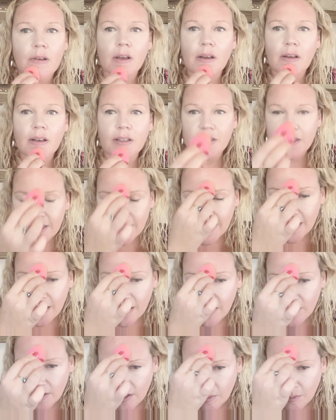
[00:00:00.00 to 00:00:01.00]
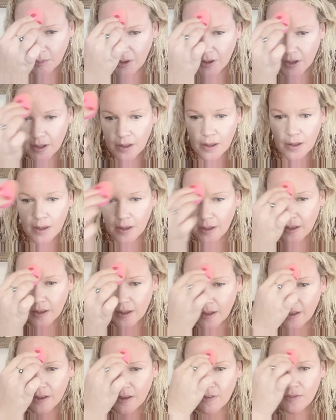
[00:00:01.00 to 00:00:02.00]
concealer than my
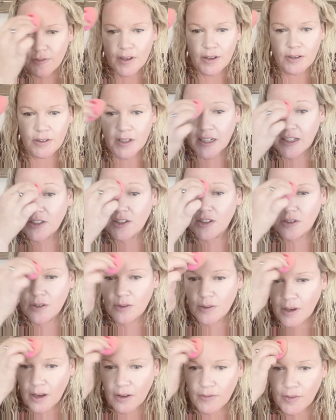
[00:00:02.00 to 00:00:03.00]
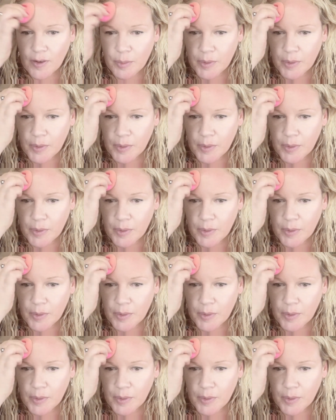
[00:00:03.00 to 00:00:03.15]
foundation or whatever.